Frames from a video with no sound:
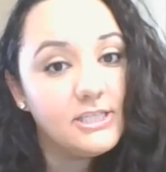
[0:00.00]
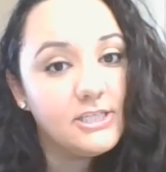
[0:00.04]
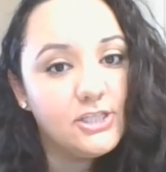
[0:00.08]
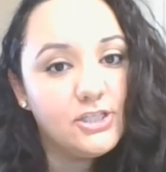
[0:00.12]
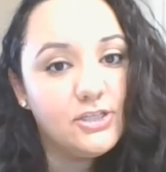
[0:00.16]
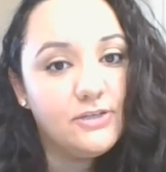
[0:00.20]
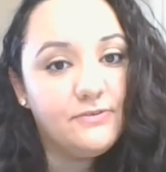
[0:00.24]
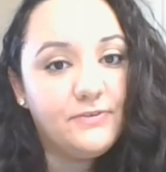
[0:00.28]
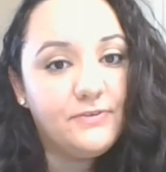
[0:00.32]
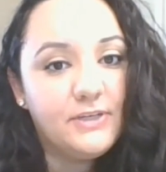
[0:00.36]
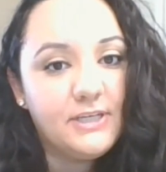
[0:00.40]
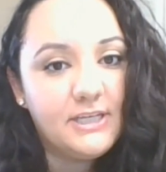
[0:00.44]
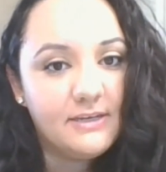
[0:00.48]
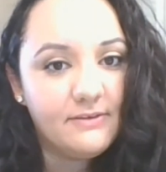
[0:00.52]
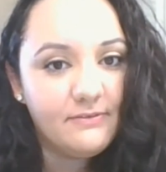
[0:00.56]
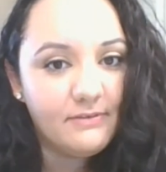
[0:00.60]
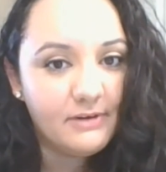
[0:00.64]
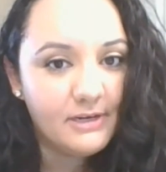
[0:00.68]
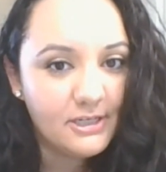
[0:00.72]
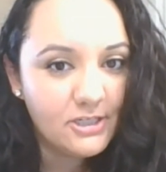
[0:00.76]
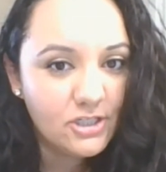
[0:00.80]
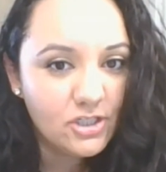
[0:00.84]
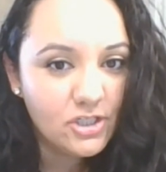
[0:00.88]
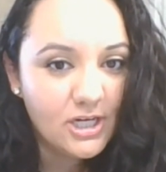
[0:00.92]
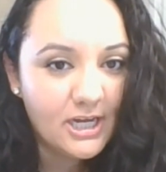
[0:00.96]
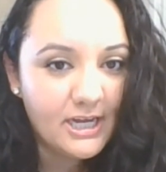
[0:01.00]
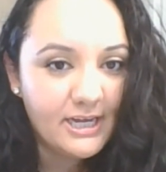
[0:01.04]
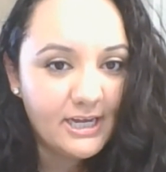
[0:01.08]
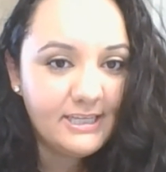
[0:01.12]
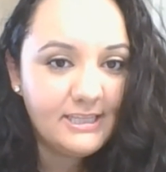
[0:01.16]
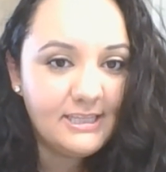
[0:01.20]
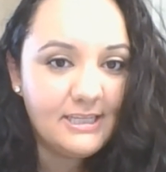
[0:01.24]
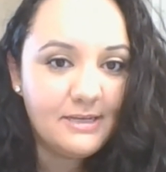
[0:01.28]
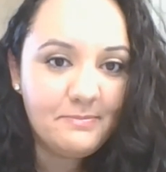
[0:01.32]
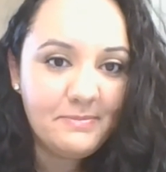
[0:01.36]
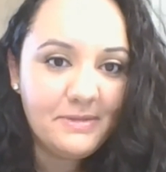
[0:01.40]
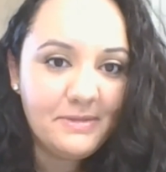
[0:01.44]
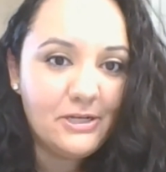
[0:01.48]
So if you give it a try,
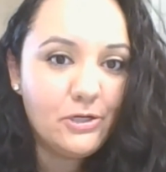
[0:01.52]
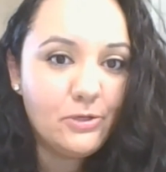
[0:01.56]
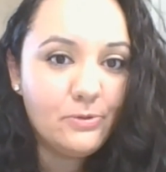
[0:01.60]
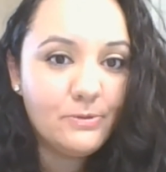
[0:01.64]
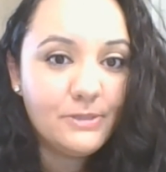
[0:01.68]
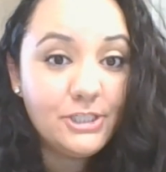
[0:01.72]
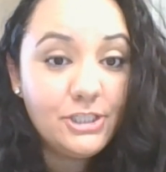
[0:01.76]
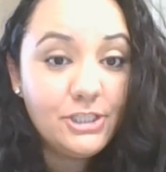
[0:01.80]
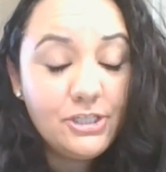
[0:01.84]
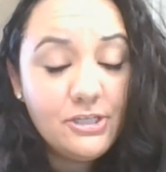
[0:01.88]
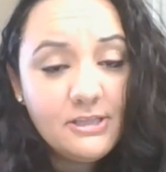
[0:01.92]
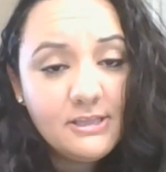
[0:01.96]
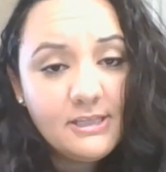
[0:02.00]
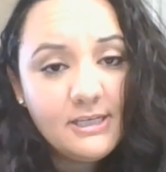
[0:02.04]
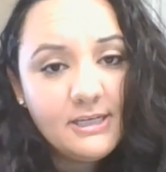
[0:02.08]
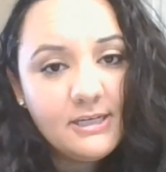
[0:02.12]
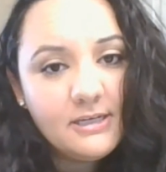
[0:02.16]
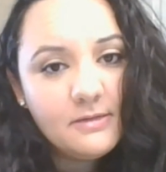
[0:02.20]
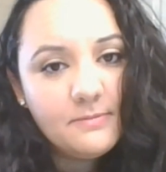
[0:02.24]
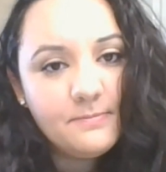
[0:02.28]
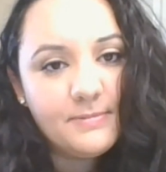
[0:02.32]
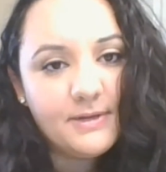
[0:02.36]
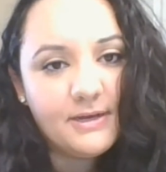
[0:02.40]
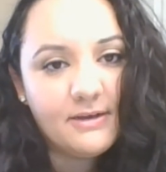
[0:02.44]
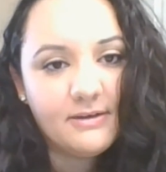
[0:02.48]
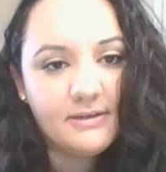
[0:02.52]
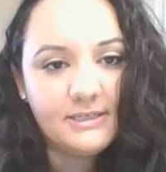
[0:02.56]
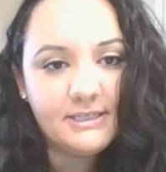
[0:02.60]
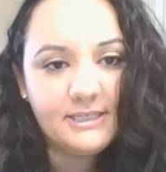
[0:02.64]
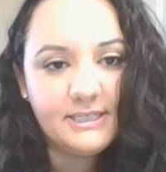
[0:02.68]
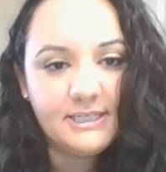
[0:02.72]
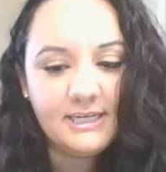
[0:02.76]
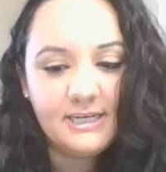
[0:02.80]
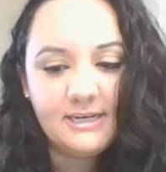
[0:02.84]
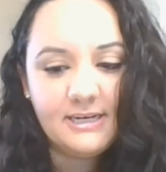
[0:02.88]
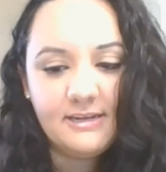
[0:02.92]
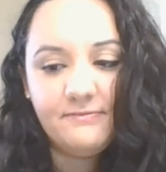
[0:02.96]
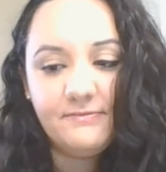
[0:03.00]
let me know what you think about it
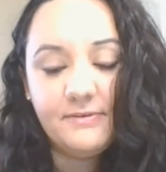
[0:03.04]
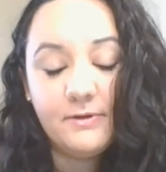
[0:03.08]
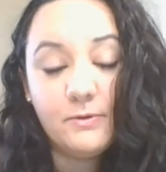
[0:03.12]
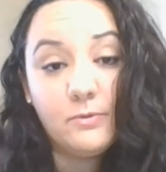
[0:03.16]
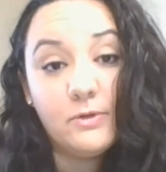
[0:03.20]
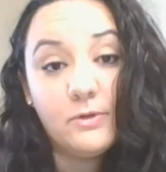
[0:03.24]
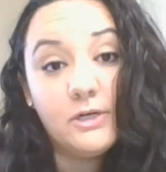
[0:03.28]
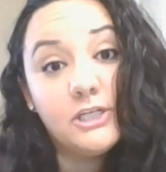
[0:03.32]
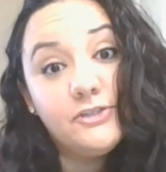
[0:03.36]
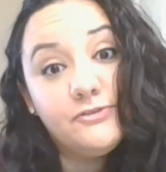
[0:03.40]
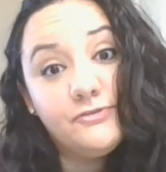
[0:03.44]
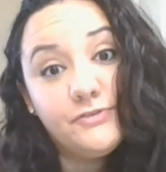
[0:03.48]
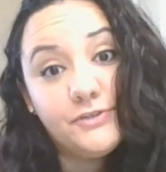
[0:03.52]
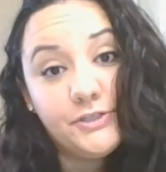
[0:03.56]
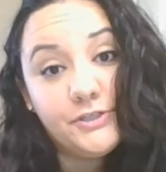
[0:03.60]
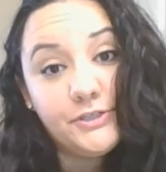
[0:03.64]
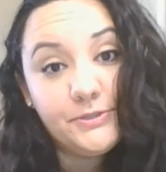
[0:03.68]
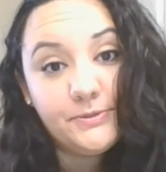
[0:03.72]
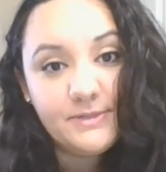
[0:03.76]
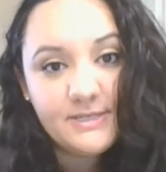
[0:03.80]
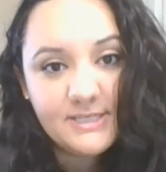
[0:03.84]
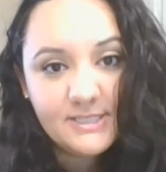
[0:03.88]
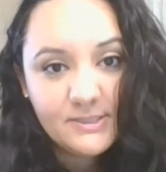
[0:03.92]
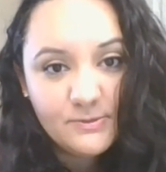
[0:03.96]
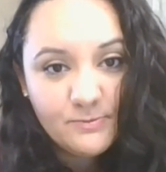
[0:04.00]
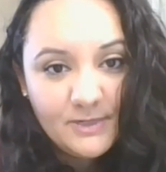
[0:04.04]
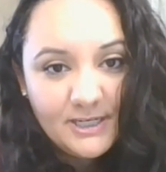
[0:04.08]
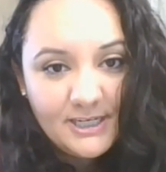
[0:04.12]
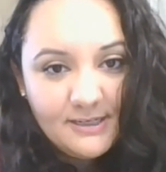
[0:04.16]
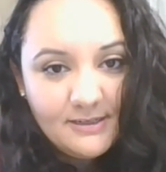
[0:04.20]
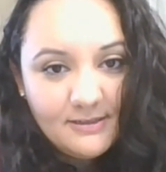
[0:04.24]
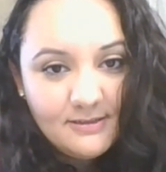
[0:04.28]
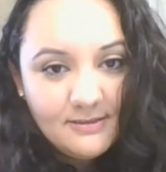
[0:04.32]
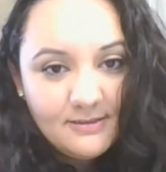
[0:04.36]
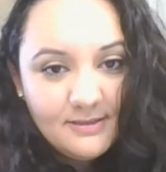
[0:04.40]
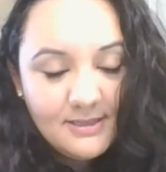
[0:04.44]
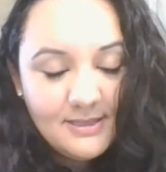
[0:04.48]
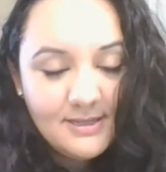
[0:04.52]
and if it worked for you as well.